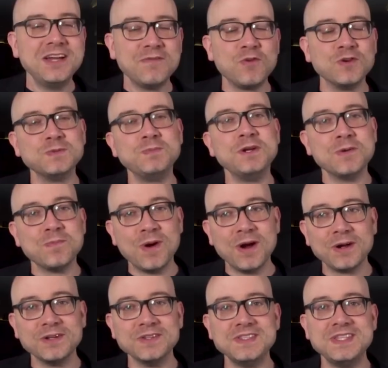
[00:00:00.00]
Of course, Peter
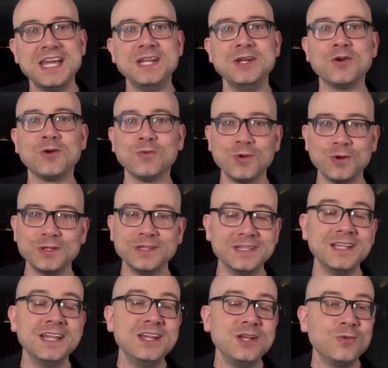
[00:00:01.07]
Parker is dead in her world,
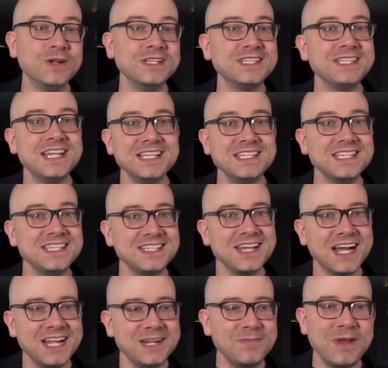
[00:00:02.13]
and Gwen Stacy's
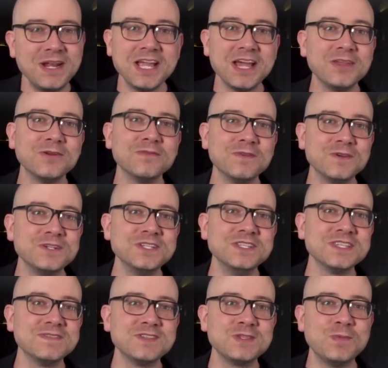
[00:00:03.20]
died in many other
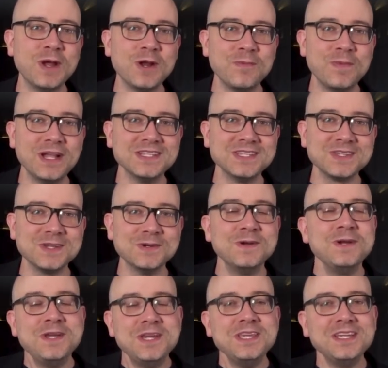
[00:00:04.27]
versions of Spider-Man, so
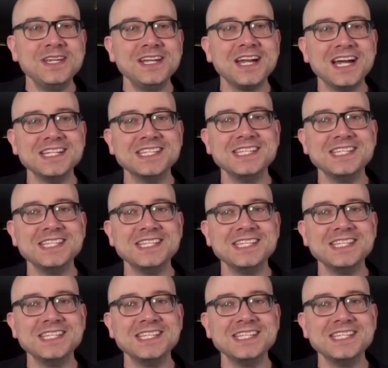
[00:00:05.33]
you can kind of